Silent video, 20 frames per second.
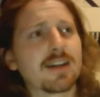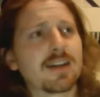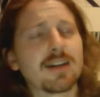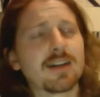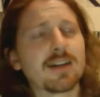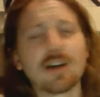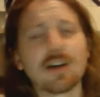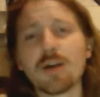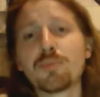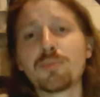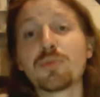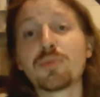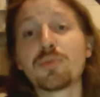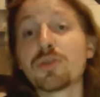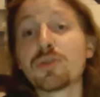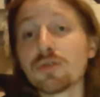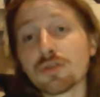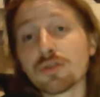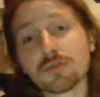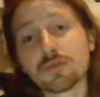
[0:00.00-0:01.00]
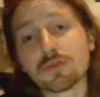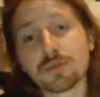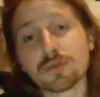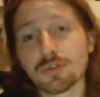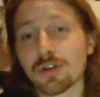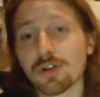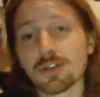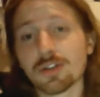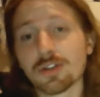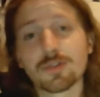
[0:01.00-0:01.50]
a, a beautiful
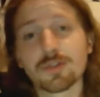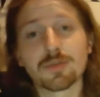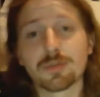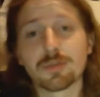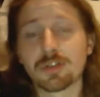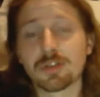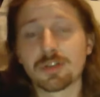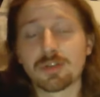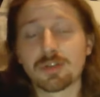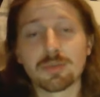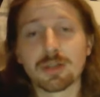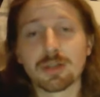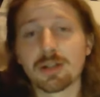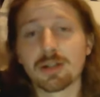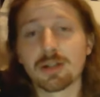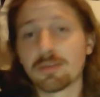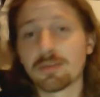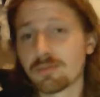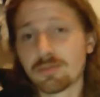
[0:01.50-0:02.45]
cross from Trippier